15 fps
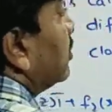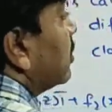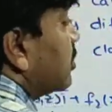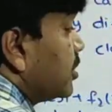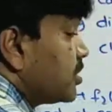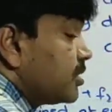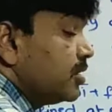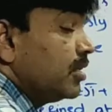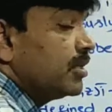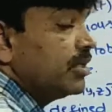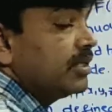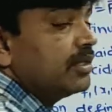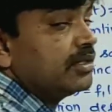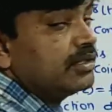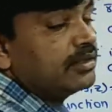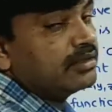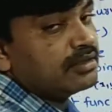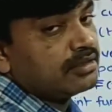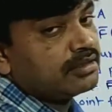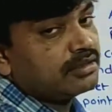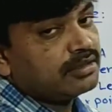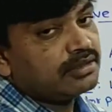That is not a
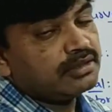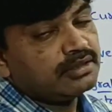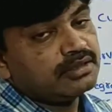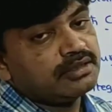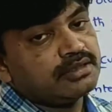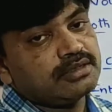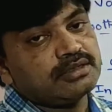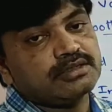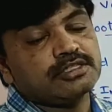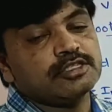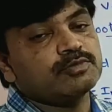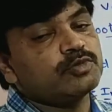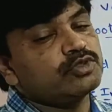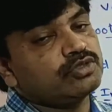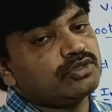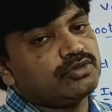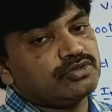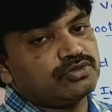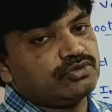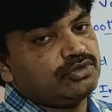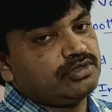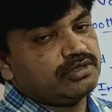smooth
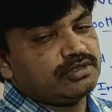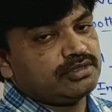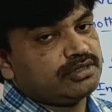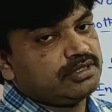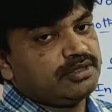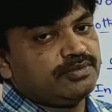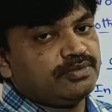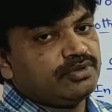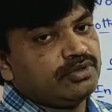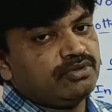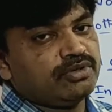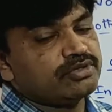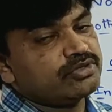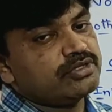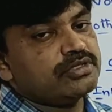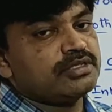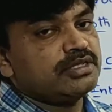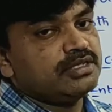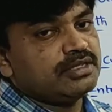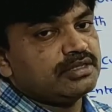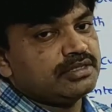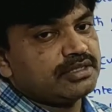curve, students. Okay, students,
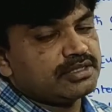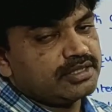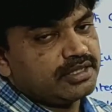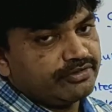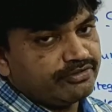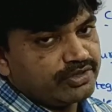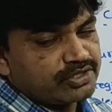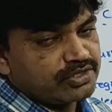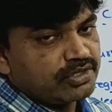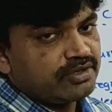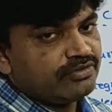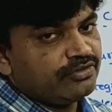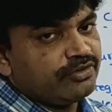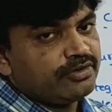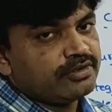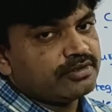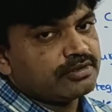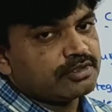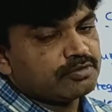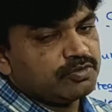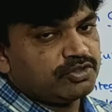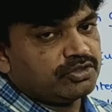that is the definition of
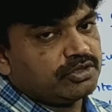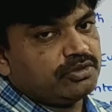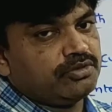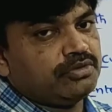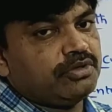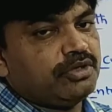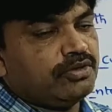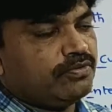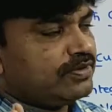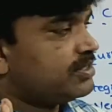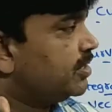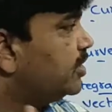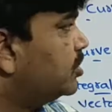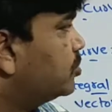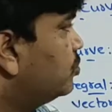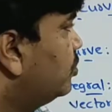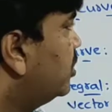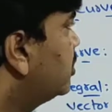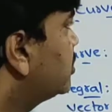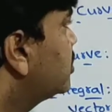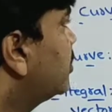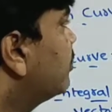smooth curve. Once again,
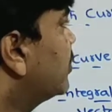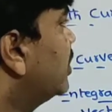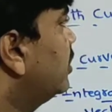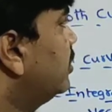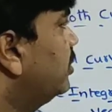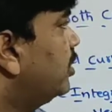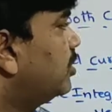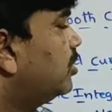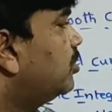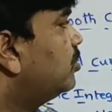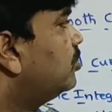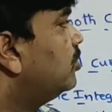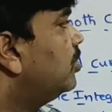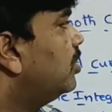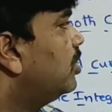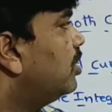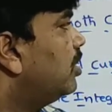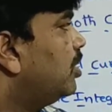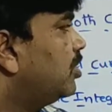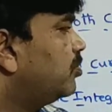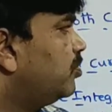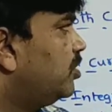students, a curve
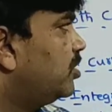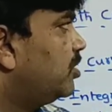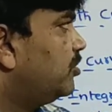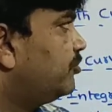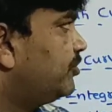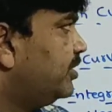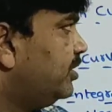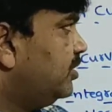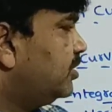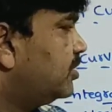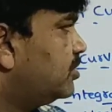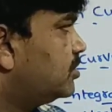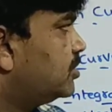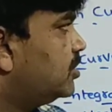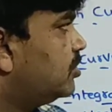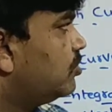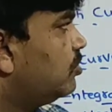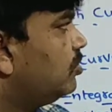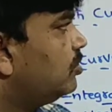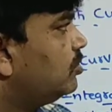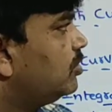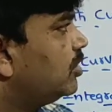r bar of t that is
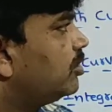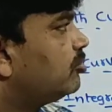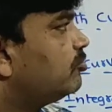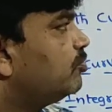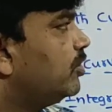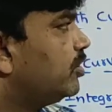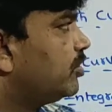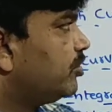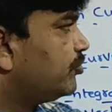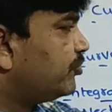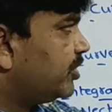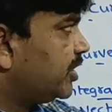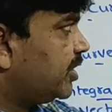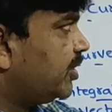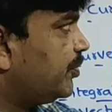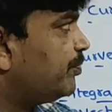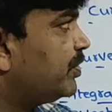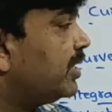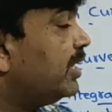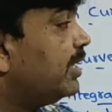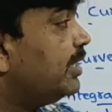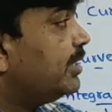equal to f bar of t
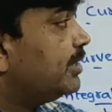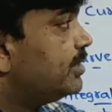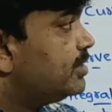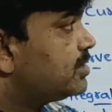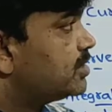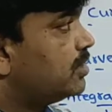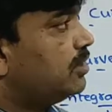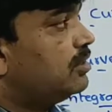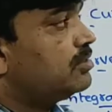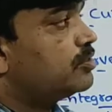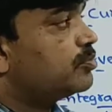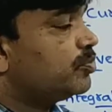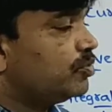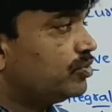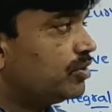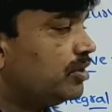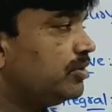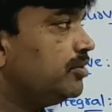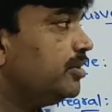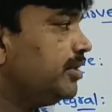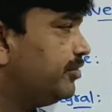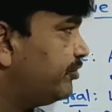is called smooth
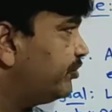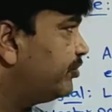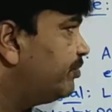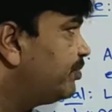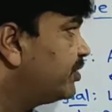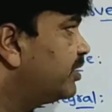curve if